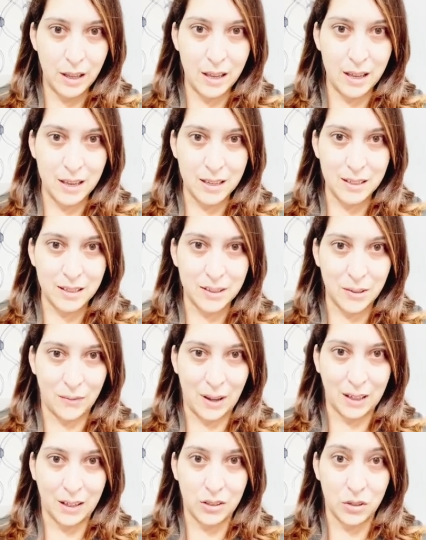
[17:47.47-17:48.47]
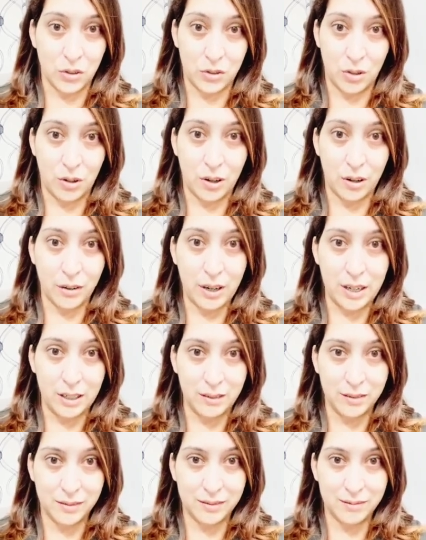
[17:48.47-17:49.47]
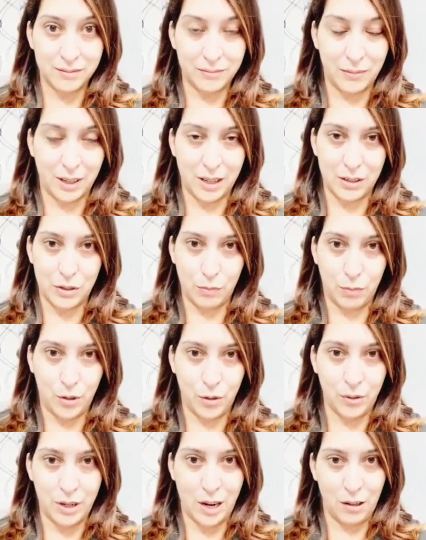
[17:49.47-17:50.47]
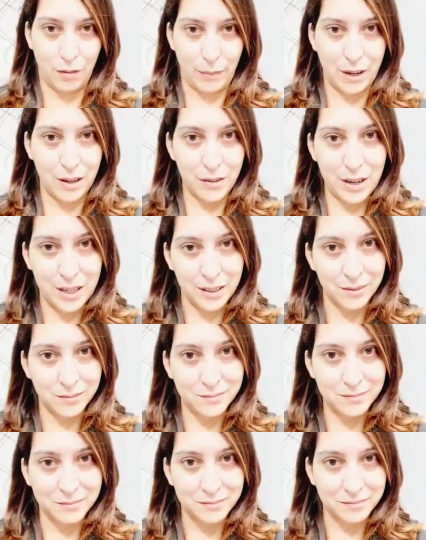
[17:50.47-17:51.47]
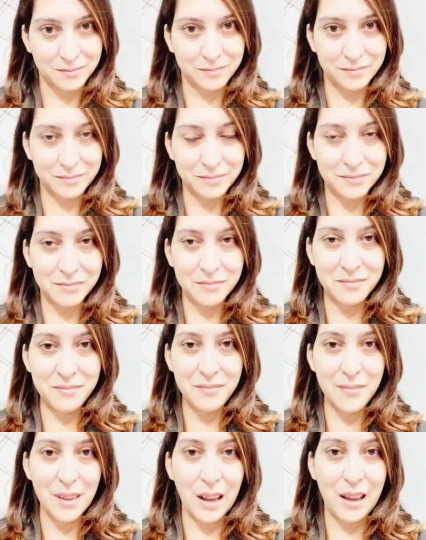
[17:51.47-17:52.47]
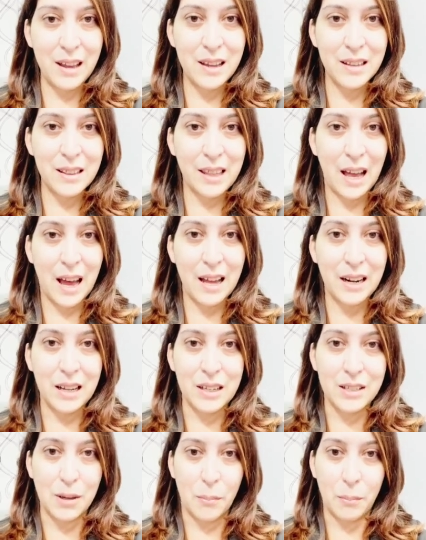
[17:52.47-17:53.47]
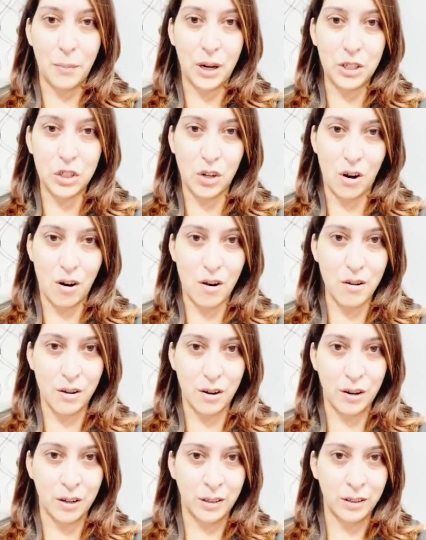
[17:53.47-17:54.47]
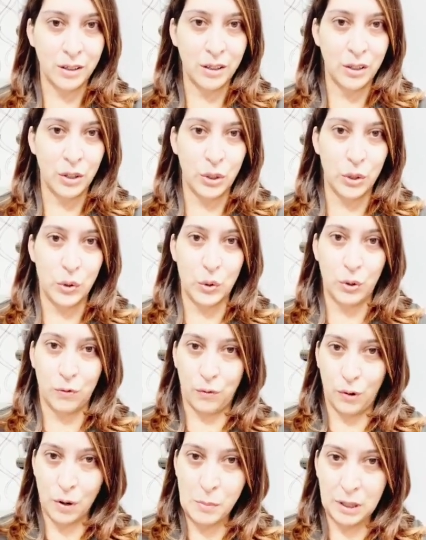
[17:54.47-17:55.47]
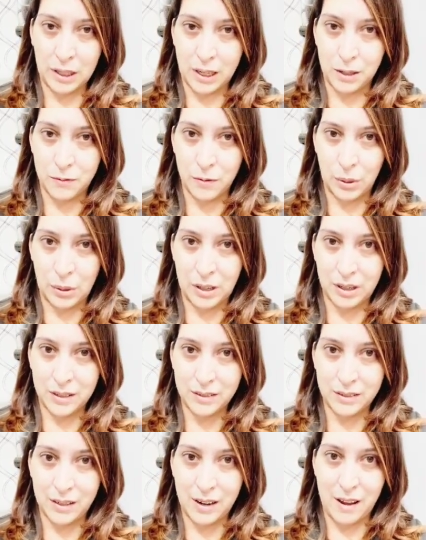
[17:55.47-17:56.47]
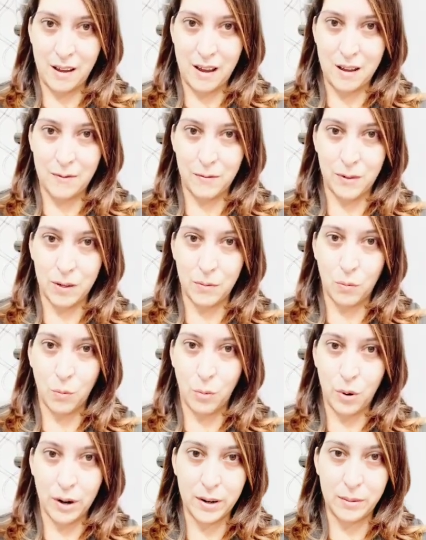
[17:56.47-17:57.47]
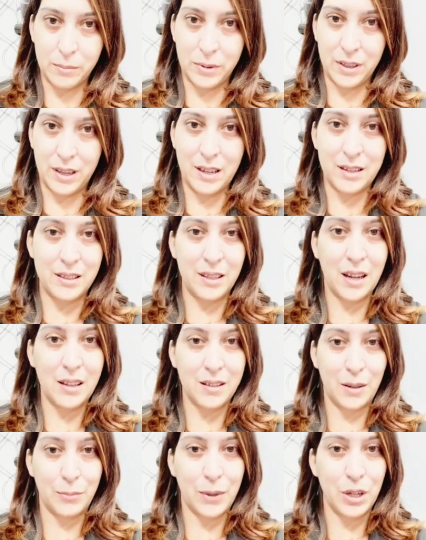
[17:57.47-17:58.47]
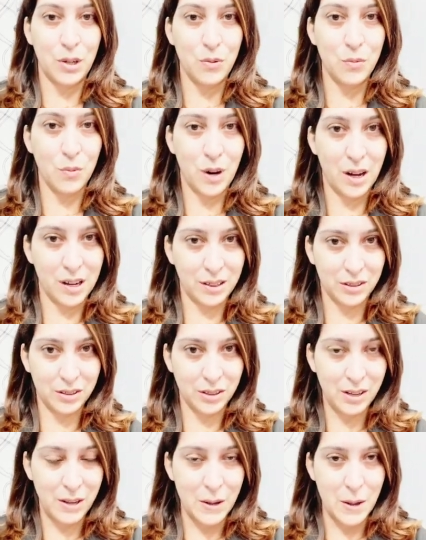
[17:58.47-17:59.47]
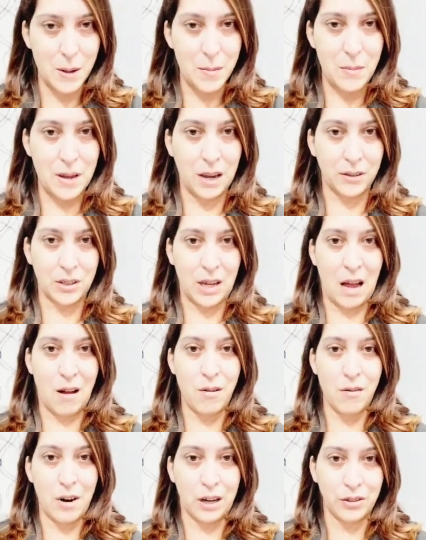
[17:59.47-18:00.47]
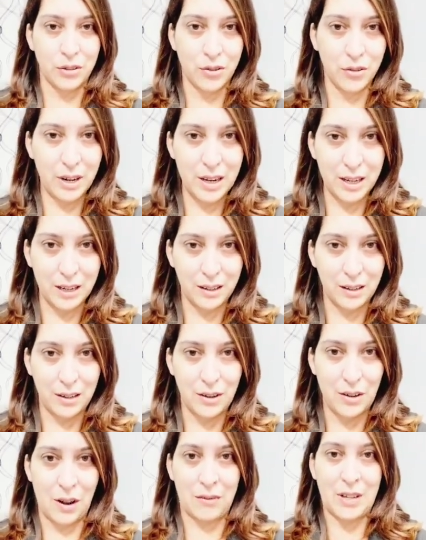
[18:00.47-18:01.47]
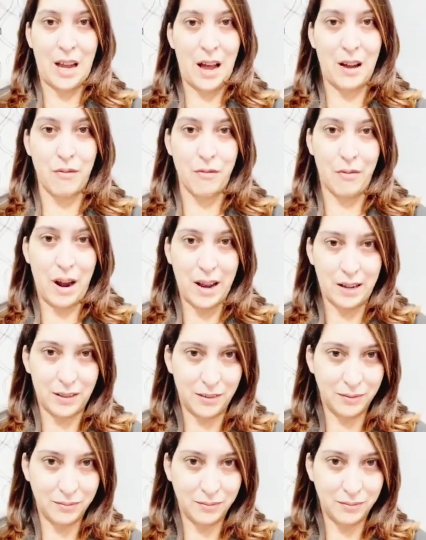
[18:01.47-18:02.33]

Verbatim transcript: is the fact that it's going to turn it green, because blue and yellow make green, and that is much harder to formulate for if warmth is not something you want, because to counteract green you have to add red.